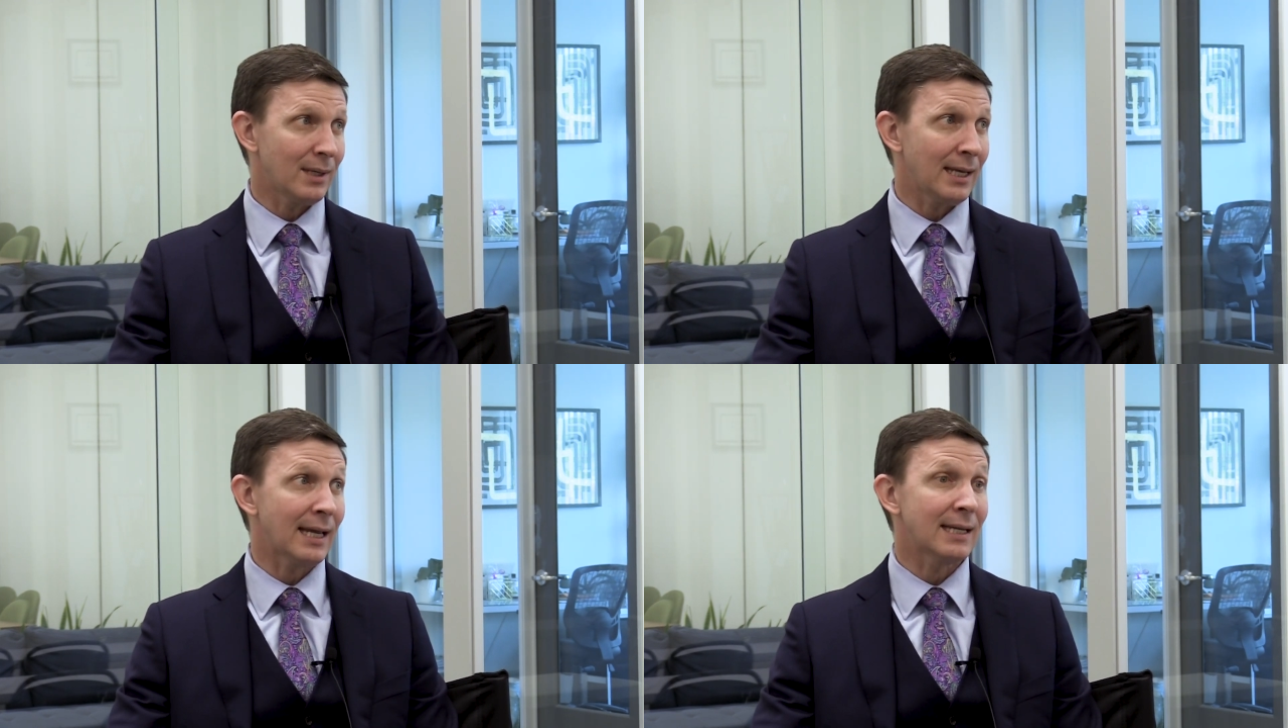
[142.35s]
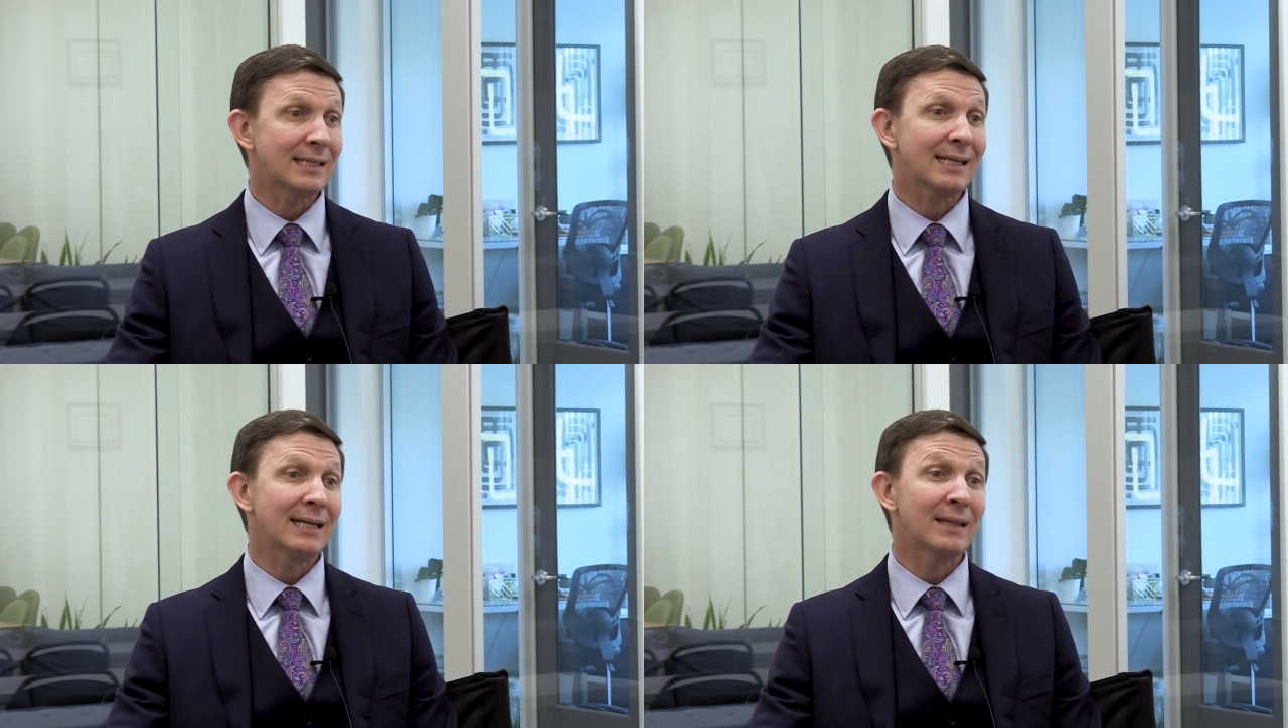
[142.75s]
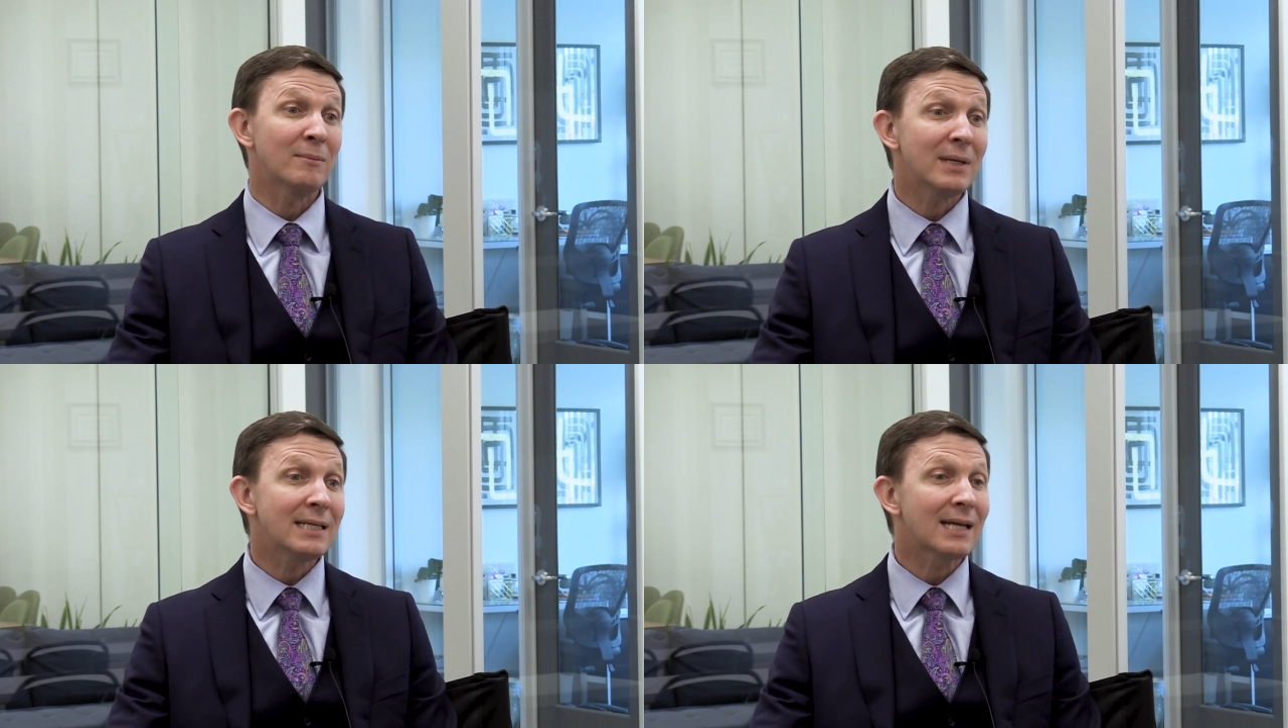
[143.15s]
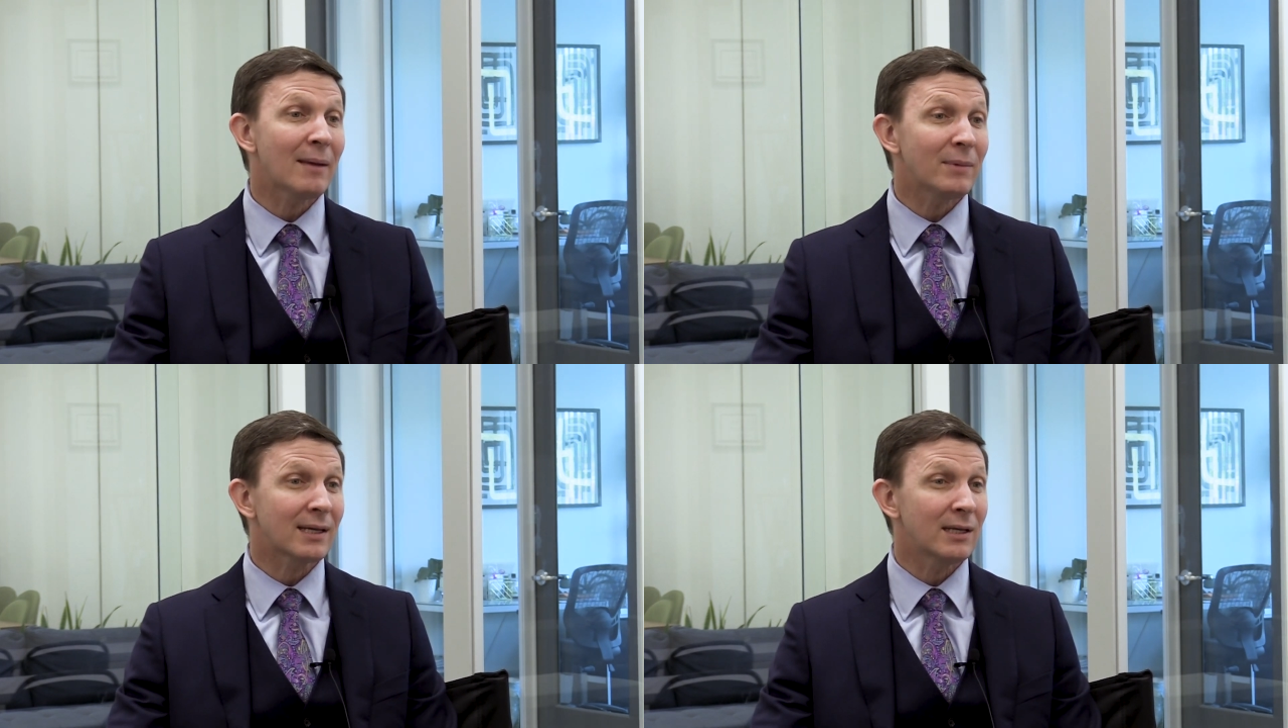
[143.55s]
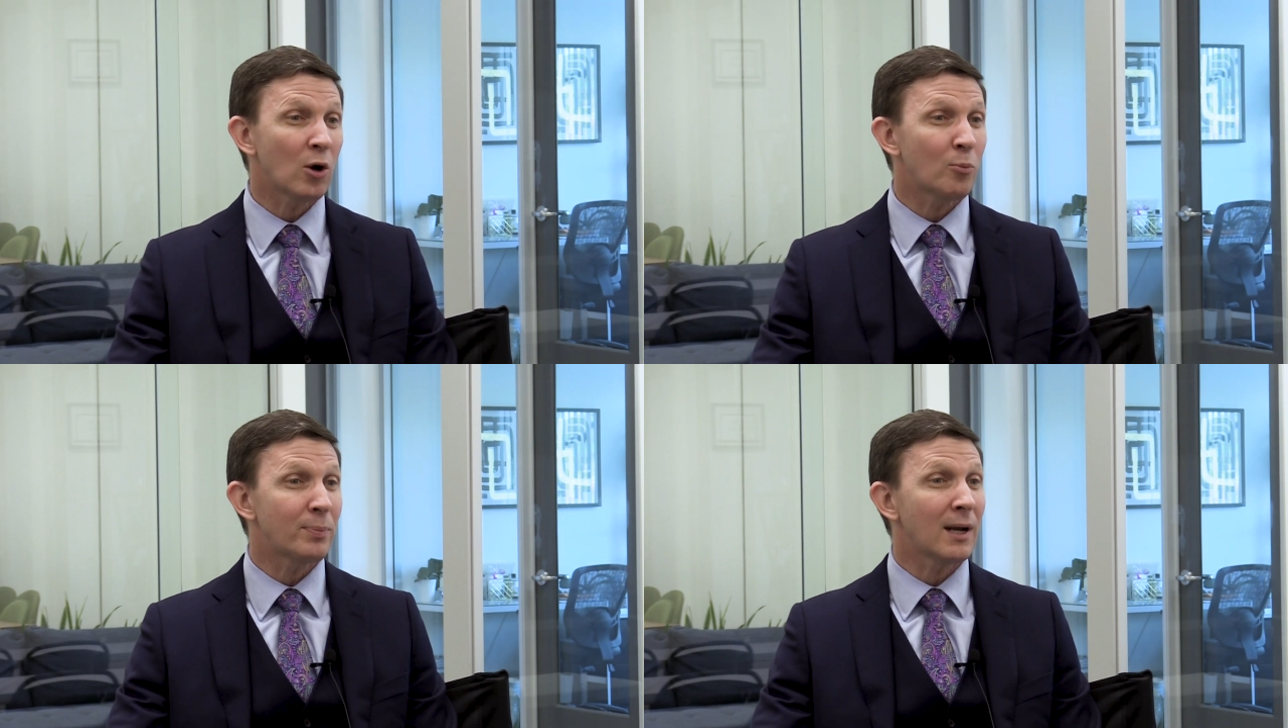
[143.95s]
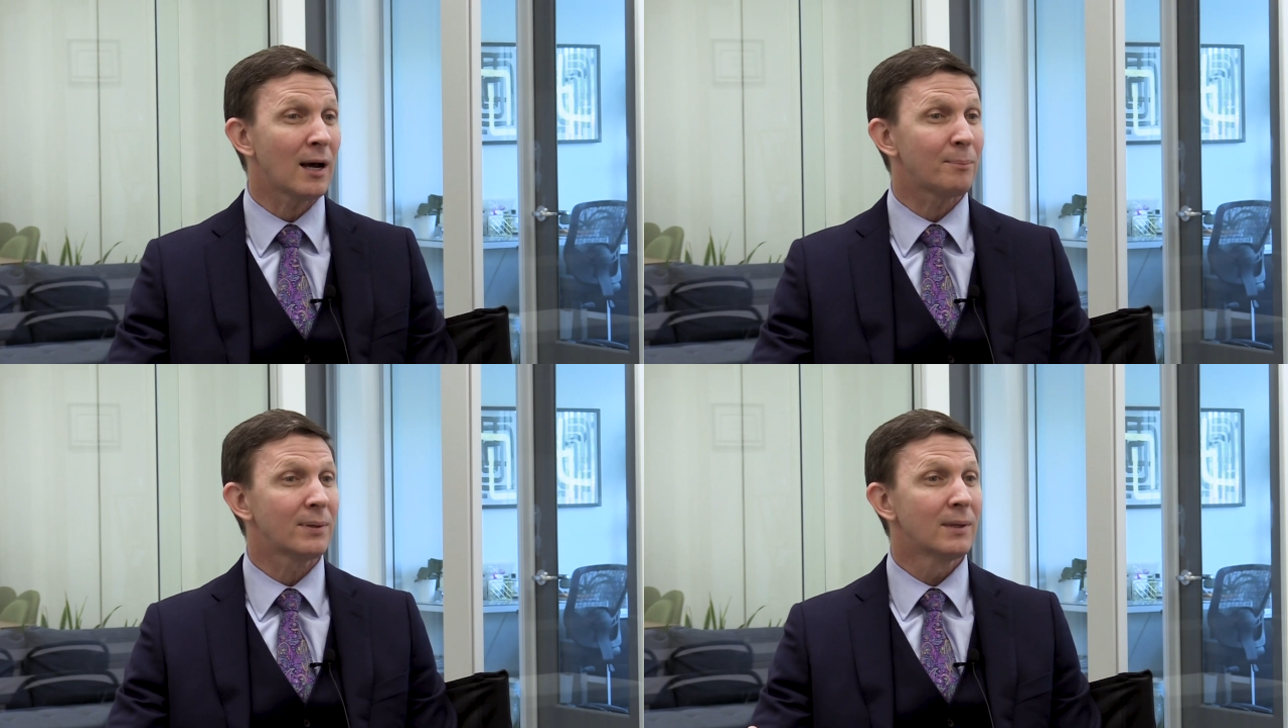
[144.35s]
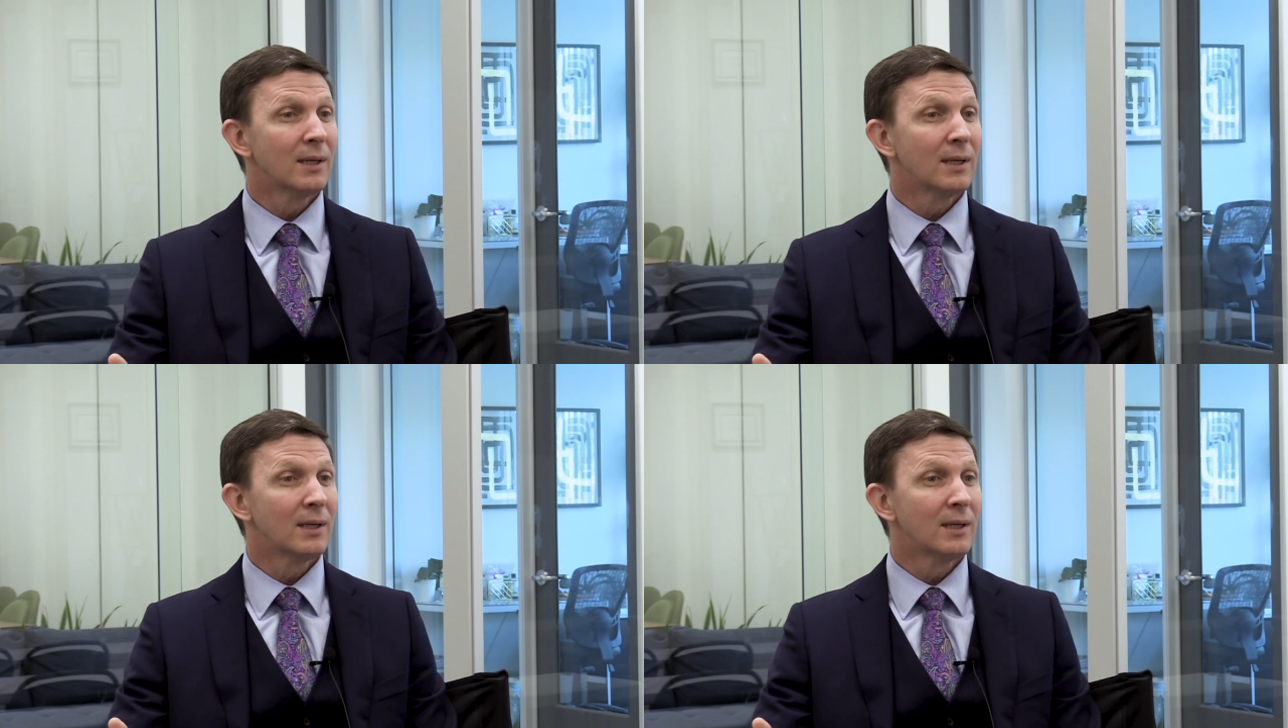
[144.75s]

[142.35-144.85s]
And in the meantime, it can open up